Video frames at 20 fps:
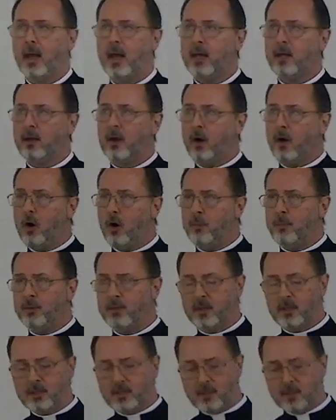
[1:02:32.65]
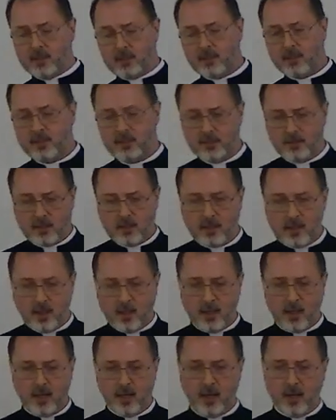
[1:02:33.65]
an openness, and this is the
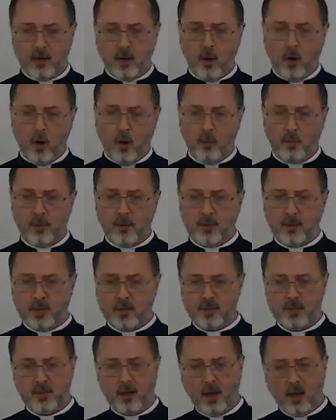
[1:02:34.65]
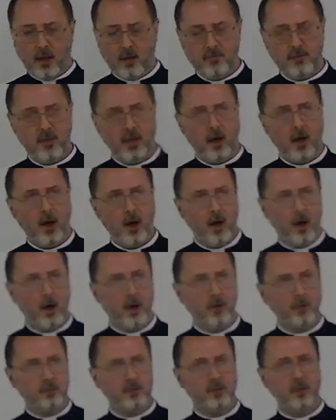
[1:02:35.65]
key, an openness of the
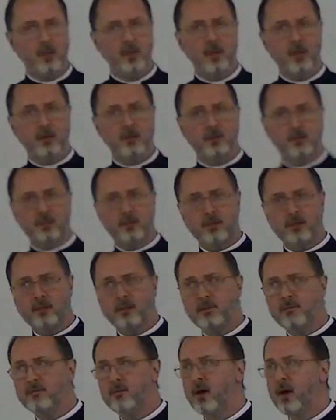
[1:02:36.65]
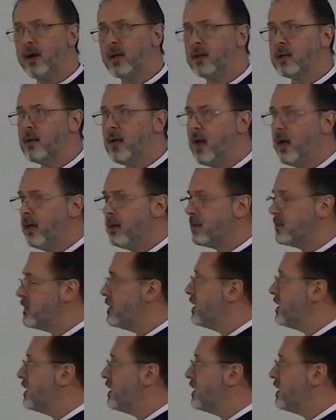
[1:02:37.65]
heart to the divine light.